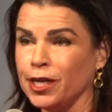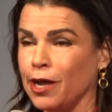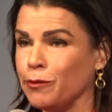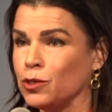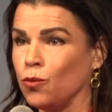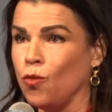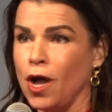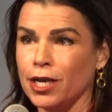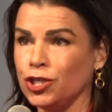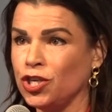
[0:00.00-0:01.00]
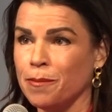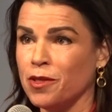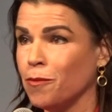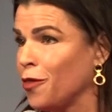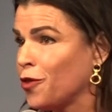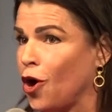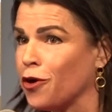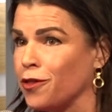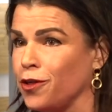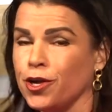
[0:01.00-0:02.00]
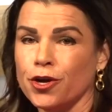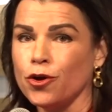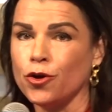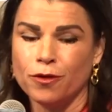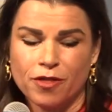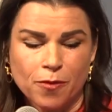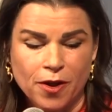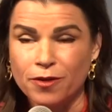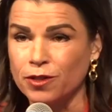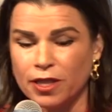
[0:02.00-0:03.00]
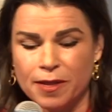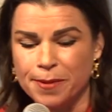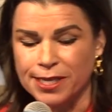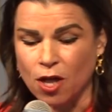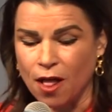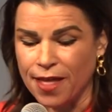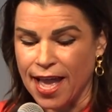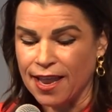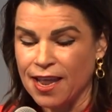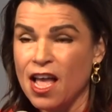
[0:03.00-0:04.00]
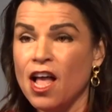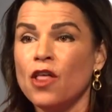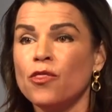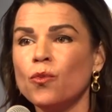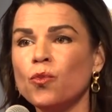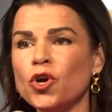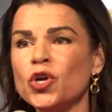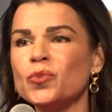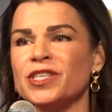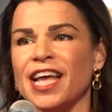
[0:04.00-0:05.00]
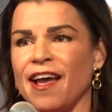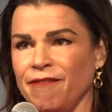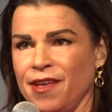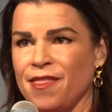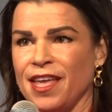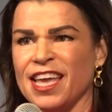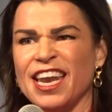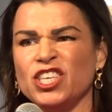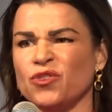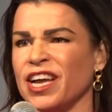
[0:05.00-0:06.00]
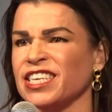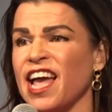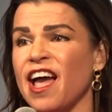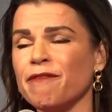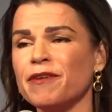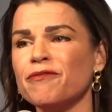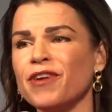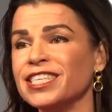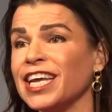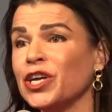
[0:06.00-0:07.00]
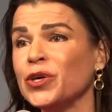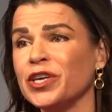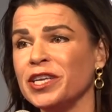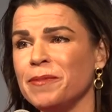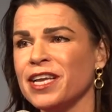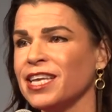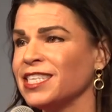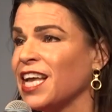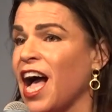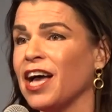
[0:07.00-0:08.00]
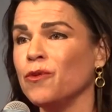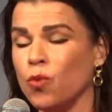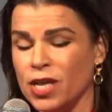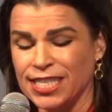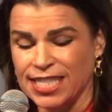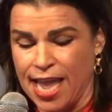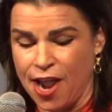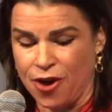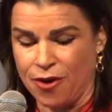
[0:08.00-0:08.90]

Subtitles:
I was Awana chum of the month, guard of the year, girl of the year, Olympics, all that. The word was everything, and I dragged every friend I could because God was there.